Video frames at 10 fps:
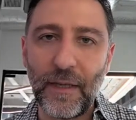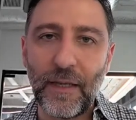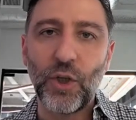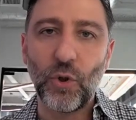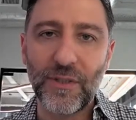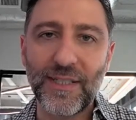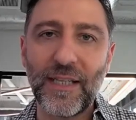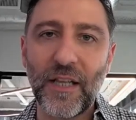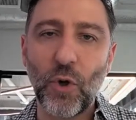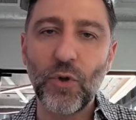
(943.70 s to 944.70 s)
you'll see
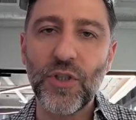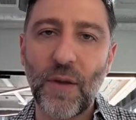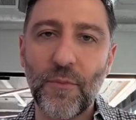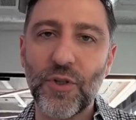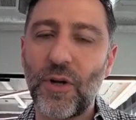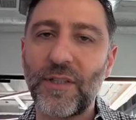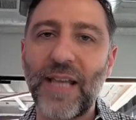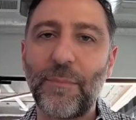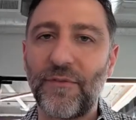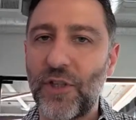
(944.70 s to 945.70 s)
that those numbers are on
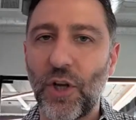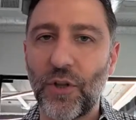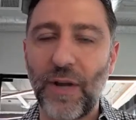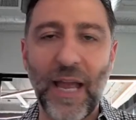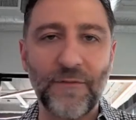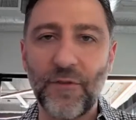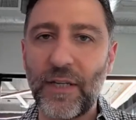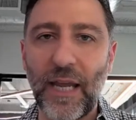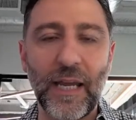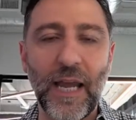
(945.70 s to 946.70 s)
top of each other every
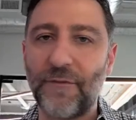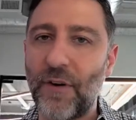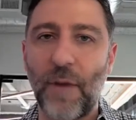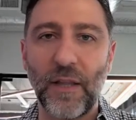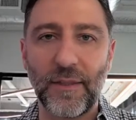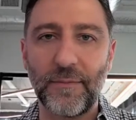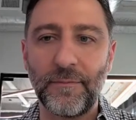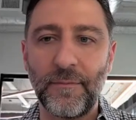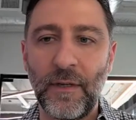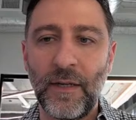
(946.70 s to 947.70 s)
day, every month.
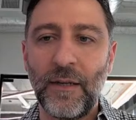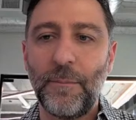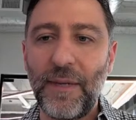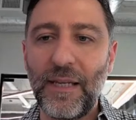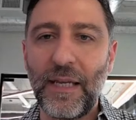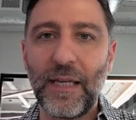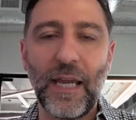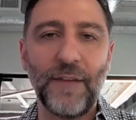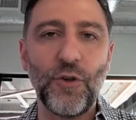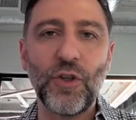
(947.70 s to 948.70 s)
Meaning,
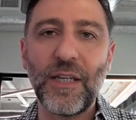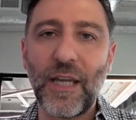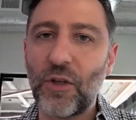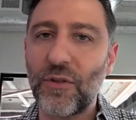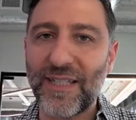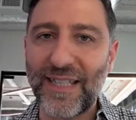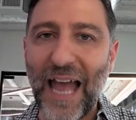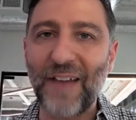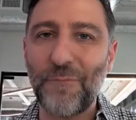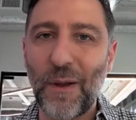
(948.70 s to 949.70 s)
if you can get your
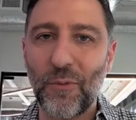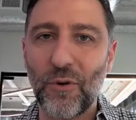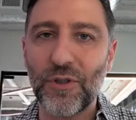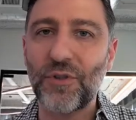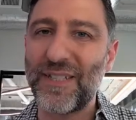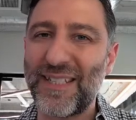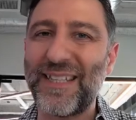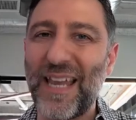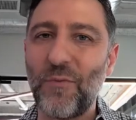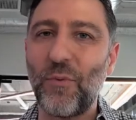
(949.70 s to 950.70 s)
staff members to
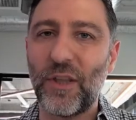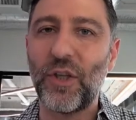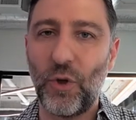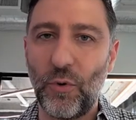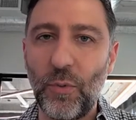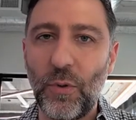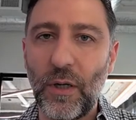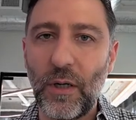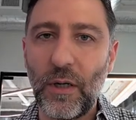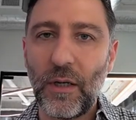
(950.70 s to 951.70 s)
stay with you,
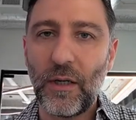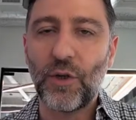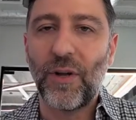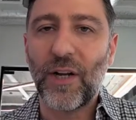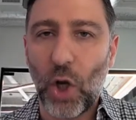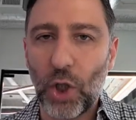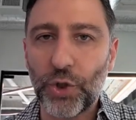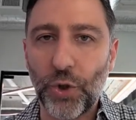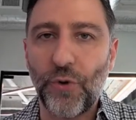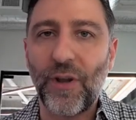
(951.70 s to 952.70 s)
you create a
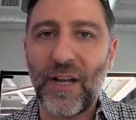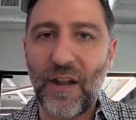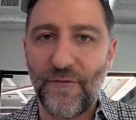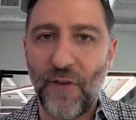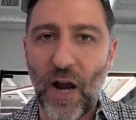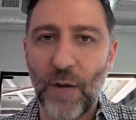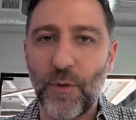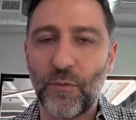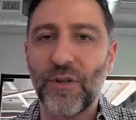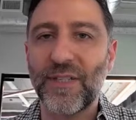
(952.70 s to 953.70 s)
culture, create an
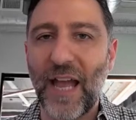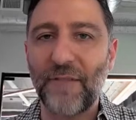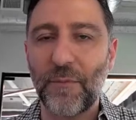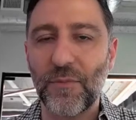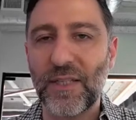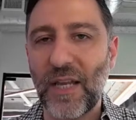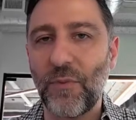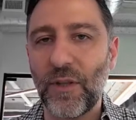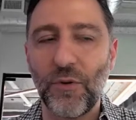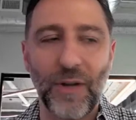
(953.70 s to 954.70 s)
environment where your staff members stay
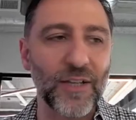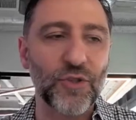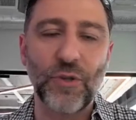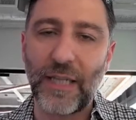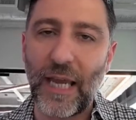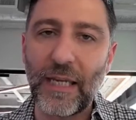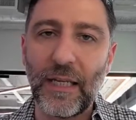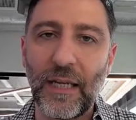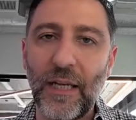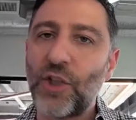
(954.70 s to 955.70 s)
with you an extra day,
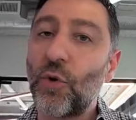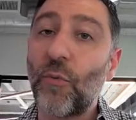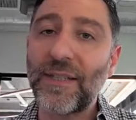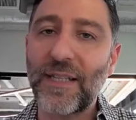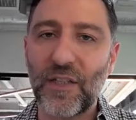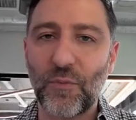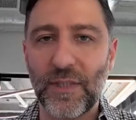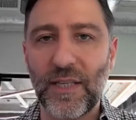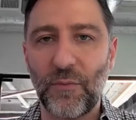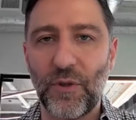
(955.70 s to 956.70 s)
your residents will
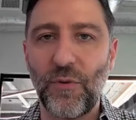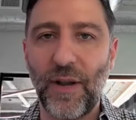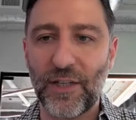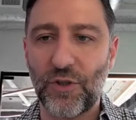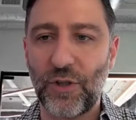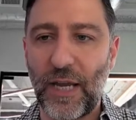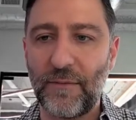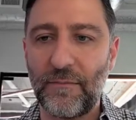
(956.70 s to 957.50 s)
stay with you an extra day.